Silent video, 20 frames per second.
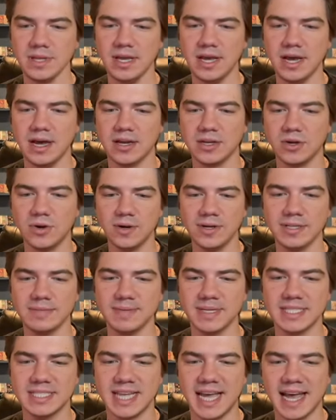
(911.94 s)
Uh, Coin is
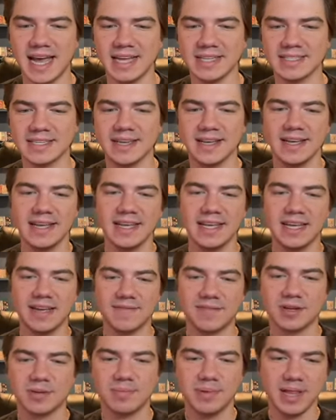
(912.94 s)
best task
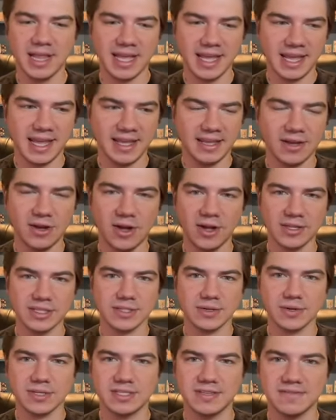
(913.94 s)
if they're playing all
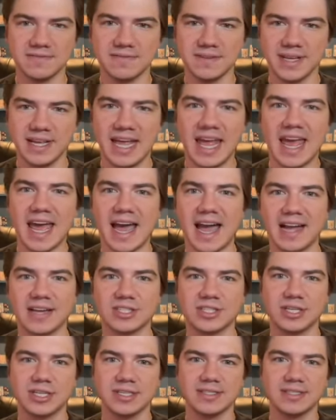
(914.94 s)
sorts of
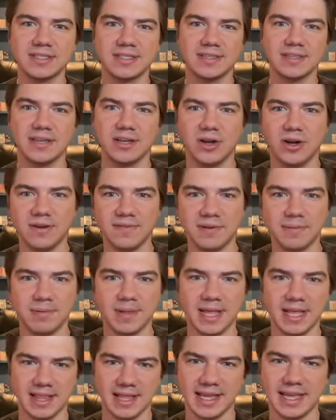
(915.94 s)
actions. You know, if you're
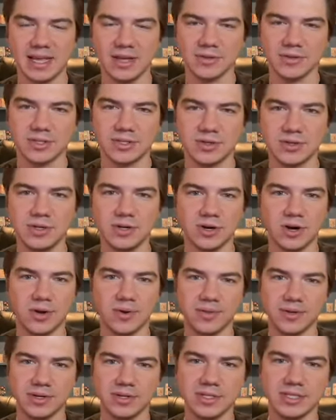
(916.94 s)
playing like Elder
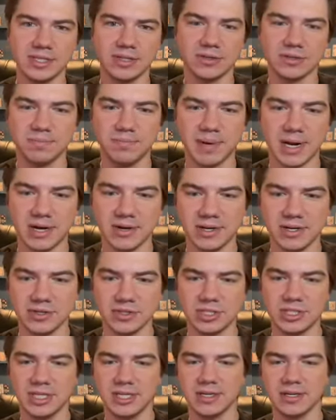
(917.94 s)
Toguro and they're using those
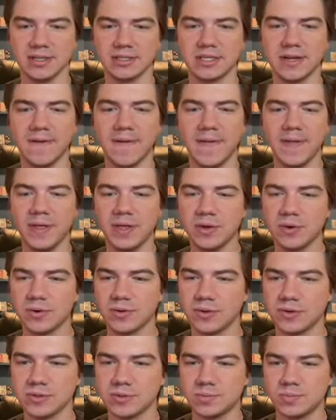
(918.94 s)
barrier shields
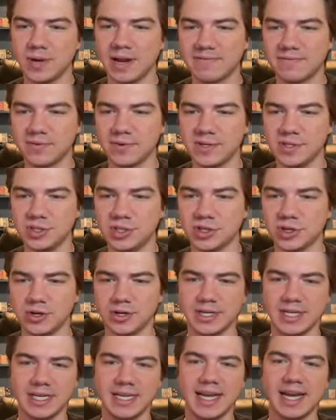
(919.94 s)
or those referee
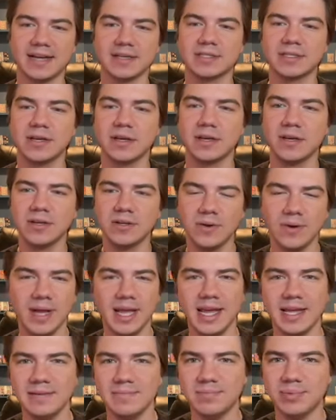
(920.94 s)
jury decks, go
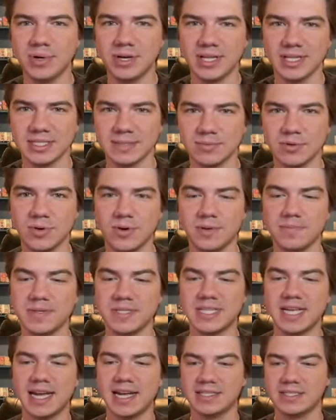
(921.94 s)
ahead and put in some
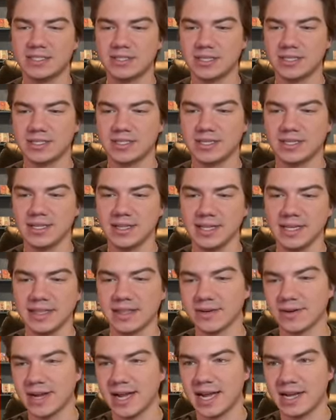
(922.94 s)
Koenma's tasks just to
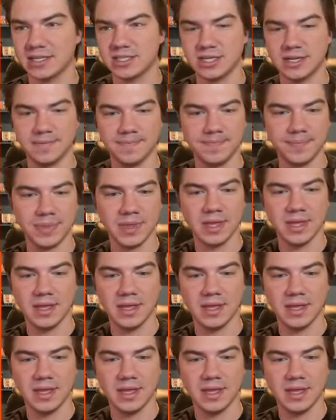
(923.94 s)
delete their action.